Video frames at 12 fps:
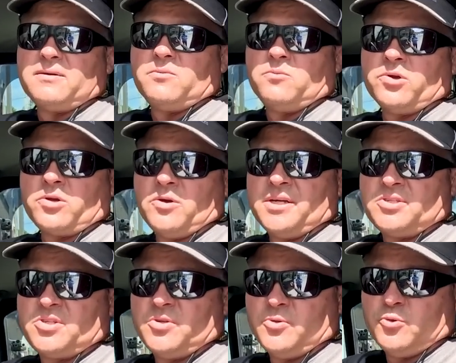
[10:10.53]
We're going
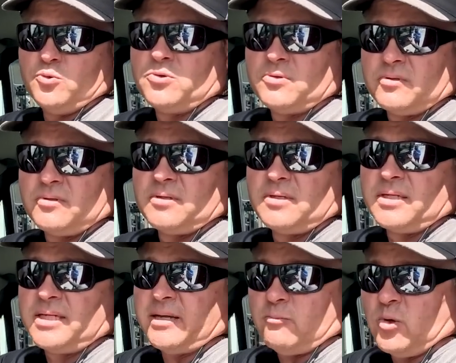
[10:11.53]
to
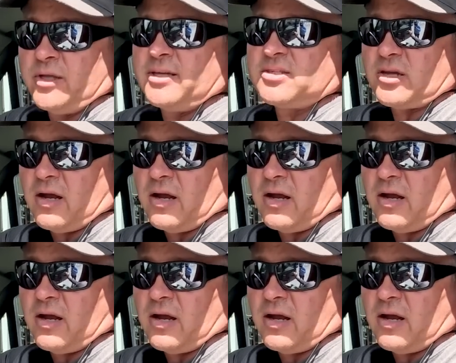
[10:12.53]
get one that's